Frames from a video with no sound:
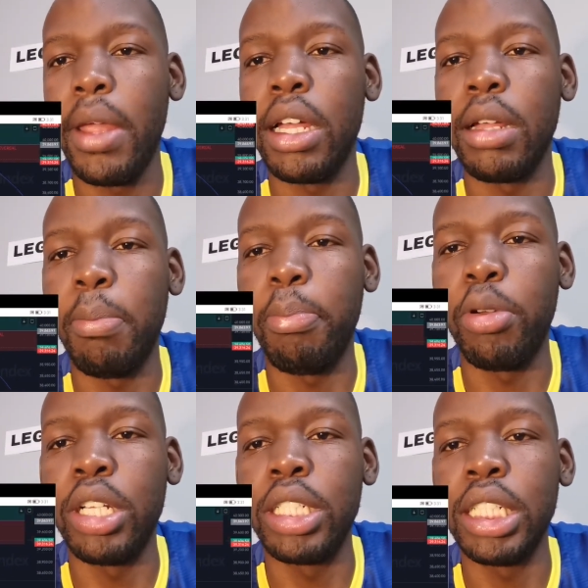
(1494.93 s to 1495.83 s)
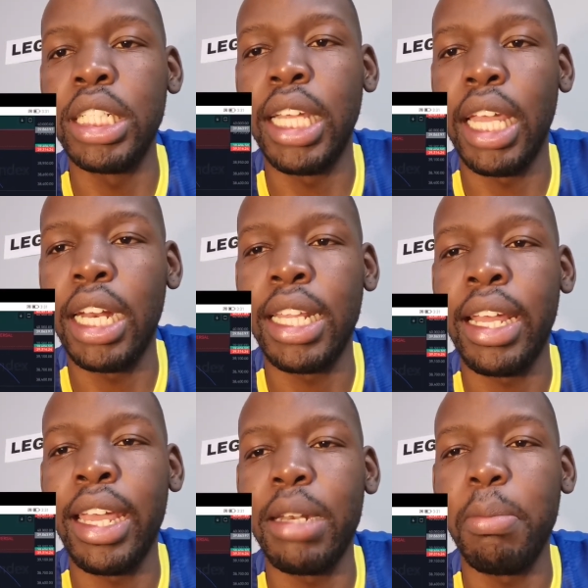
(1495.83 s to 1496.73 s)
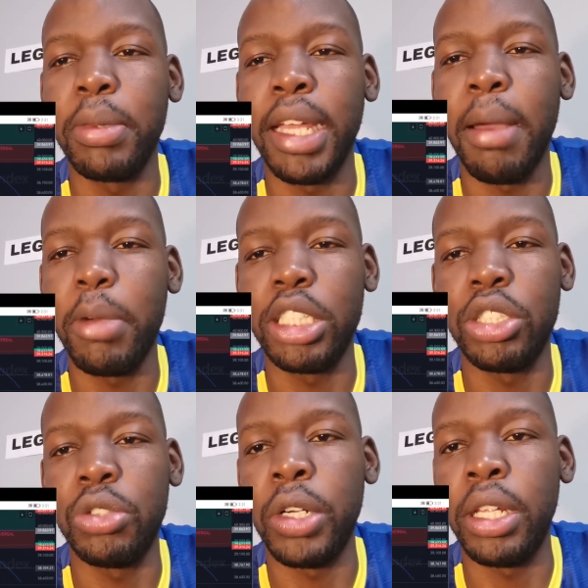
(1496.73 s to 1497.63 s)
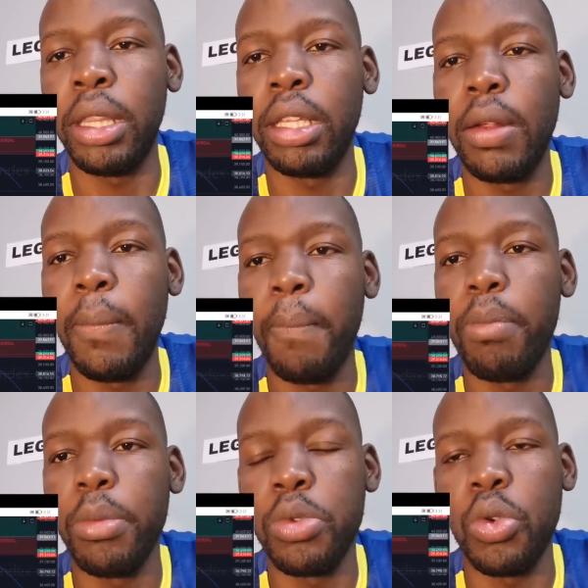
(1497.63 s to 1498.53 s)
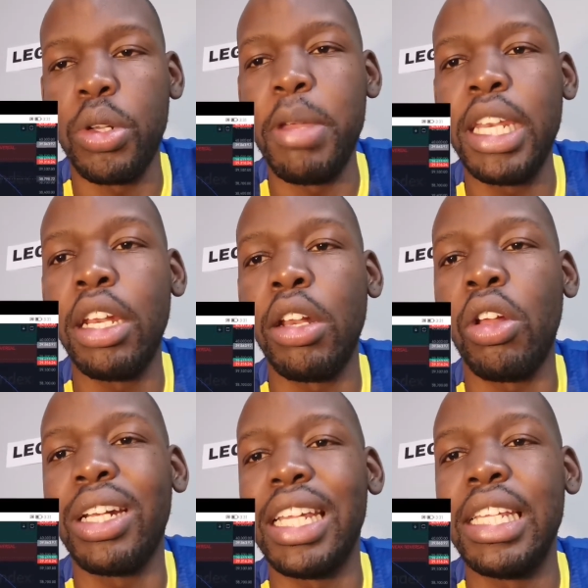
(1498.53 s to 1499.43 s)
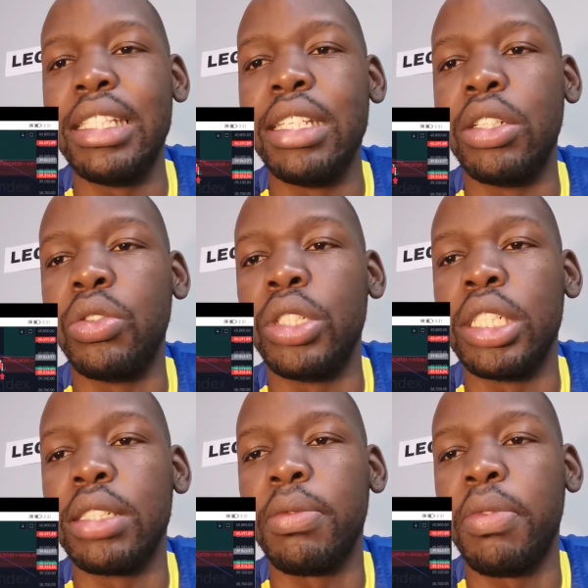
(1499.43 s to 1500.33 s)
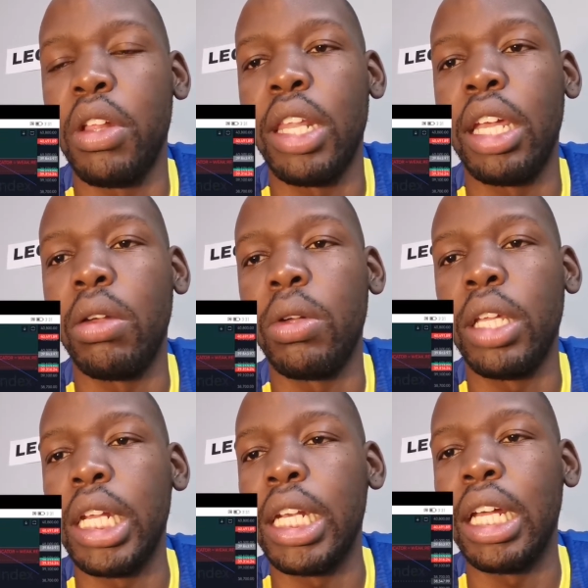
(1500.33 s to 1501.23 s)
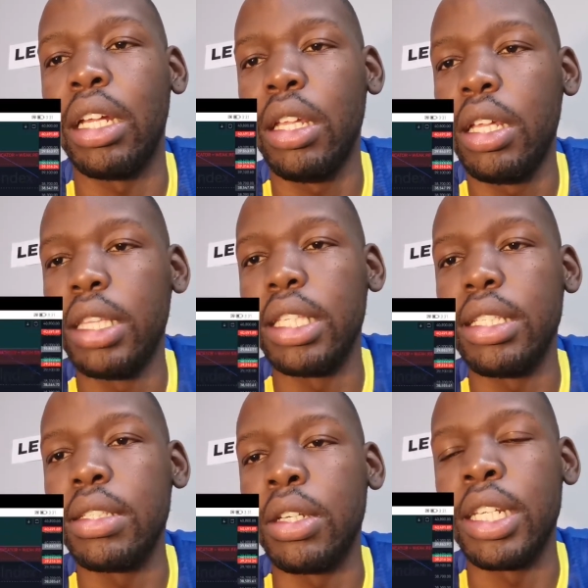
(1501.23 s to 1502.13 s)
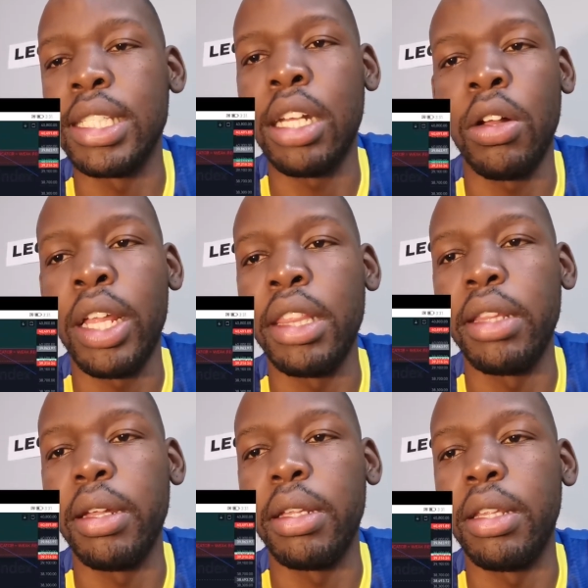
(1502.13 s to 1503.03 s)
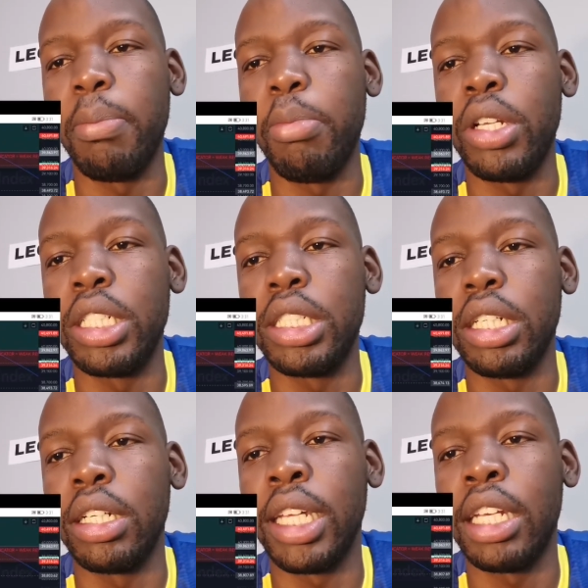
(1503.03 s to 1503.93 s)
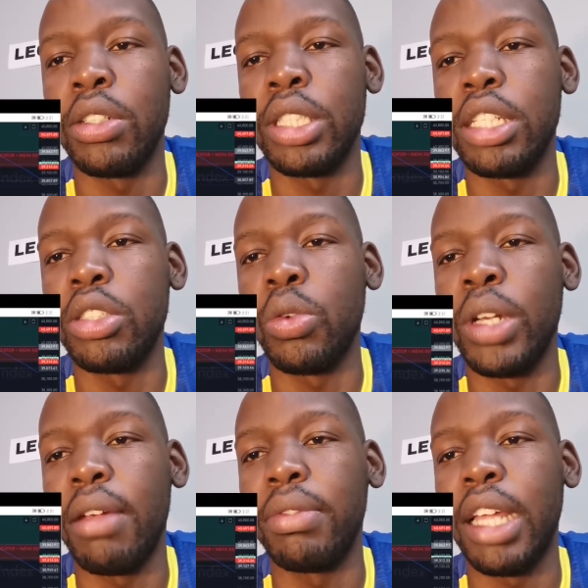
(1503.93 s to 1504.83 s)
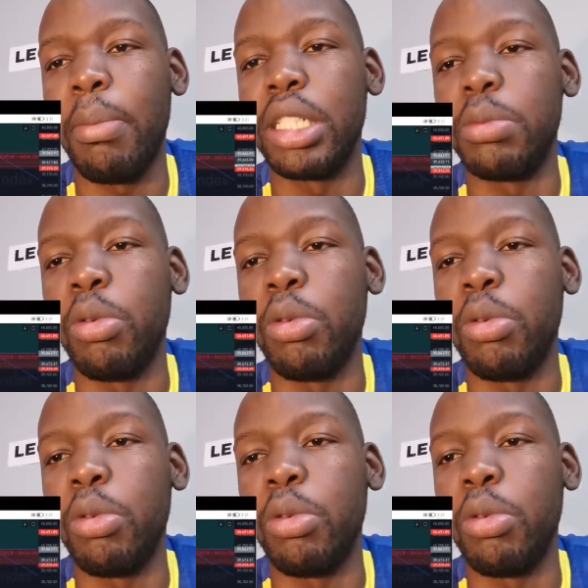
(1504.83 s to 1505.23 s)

a bullish indicator that had that much strength, so it made it a lot easier to just feel like, okay, now this is gonna sell, and the bullish candlesticks don't have that much